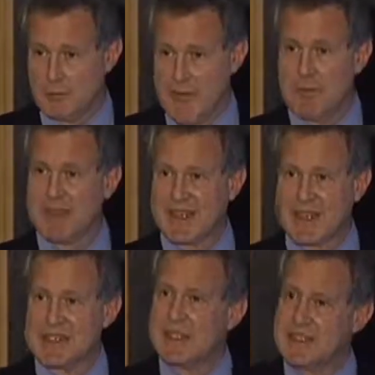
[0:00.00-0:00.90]
okay? But the
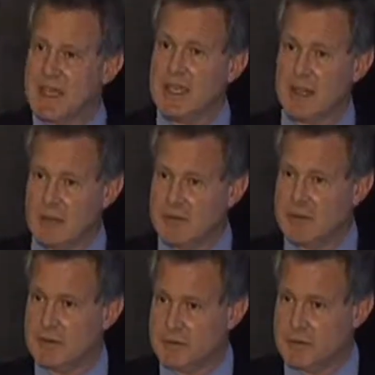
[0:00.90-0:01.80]
kids I take care of
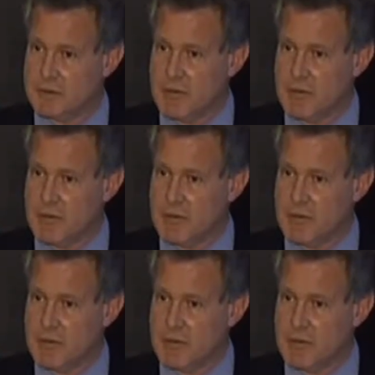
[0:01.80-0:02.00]
in